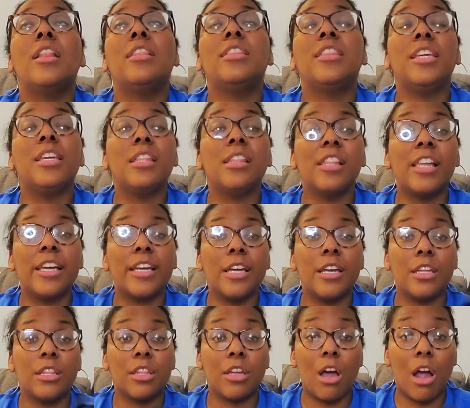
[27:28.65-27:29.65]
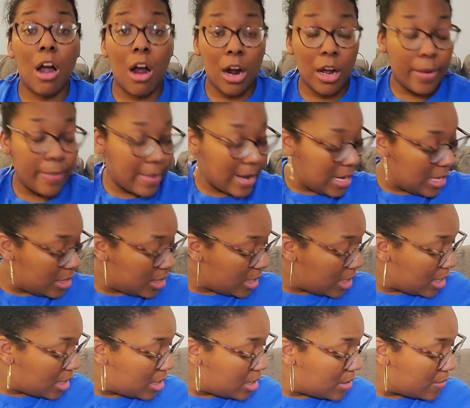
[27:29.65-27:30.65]
these leggings are
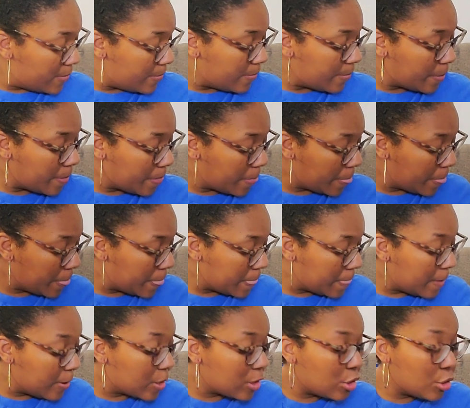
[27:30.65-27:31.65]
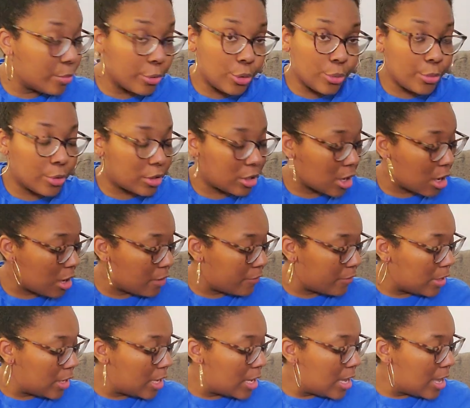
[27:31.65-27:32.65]
amazing they're super duper
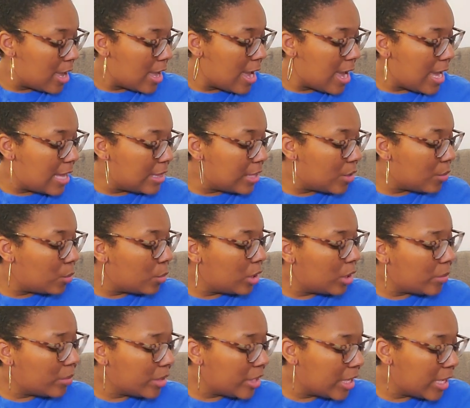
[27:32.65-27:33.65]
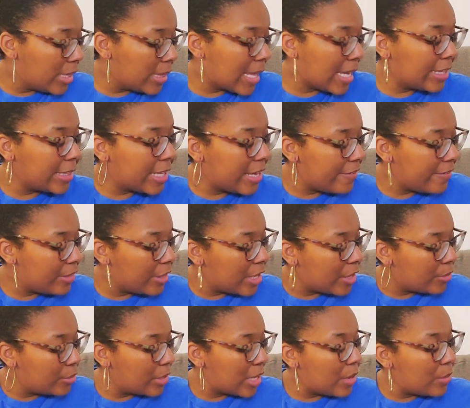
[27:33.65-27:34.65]
soft. And they're really, really, like they
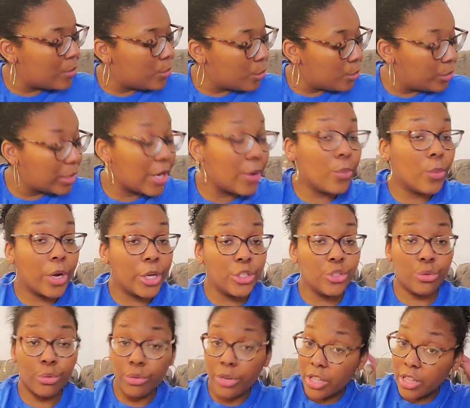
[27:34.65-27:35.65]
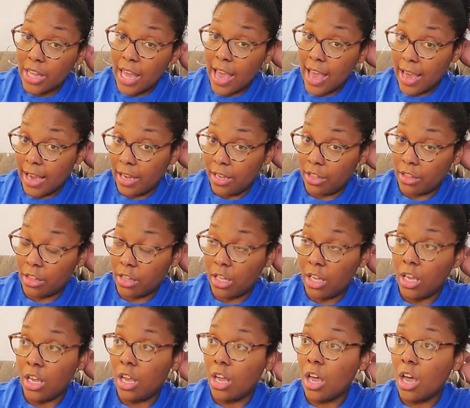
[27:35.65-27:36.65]
they they they run true to size.
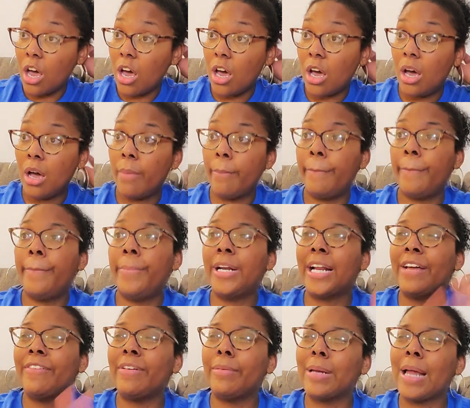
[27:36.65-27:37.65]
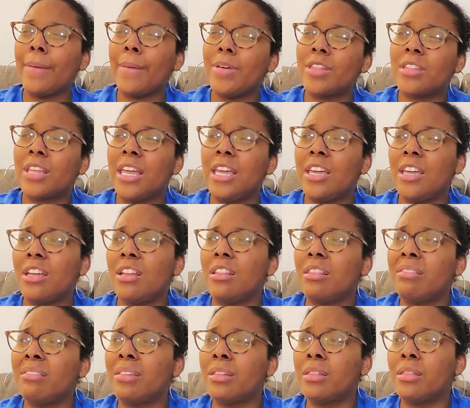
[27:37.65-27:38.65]
Um, but if I'm not
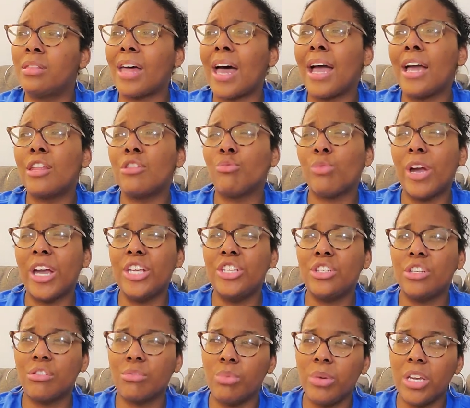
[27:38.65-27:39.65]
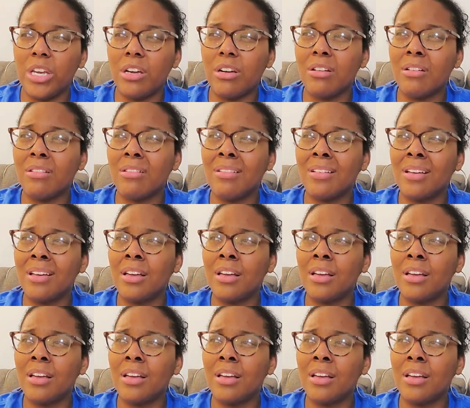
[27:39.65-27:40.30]
mistaken, the size range is weird.